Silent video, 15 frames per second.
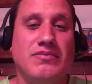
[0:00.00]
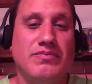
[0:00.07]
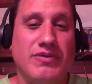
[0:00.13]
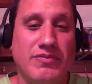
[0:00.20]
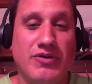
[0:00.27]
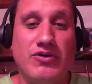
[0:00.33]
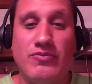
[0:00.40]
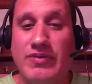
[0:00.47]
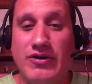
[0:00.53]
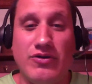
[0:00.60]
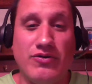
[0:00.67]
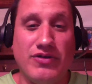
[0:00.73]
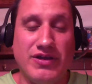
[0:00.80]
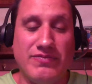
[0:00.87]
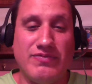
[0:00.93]
But my
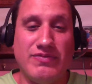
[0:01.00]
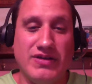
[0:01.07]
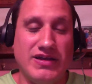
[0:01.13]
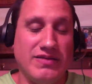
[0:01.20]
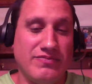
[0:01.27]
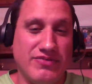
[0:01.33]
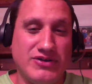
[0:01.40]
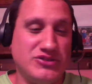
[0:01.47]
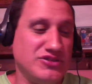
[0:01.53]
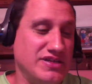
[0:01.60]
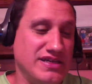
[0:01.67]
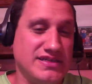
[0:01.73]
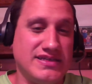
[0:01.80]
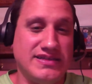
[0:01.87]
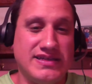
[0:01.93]
early impression
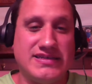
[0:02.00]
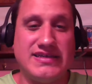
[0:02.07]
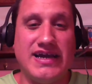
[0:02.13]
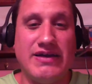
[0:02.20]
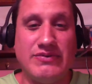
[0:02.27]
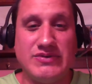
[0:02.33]
is that this guy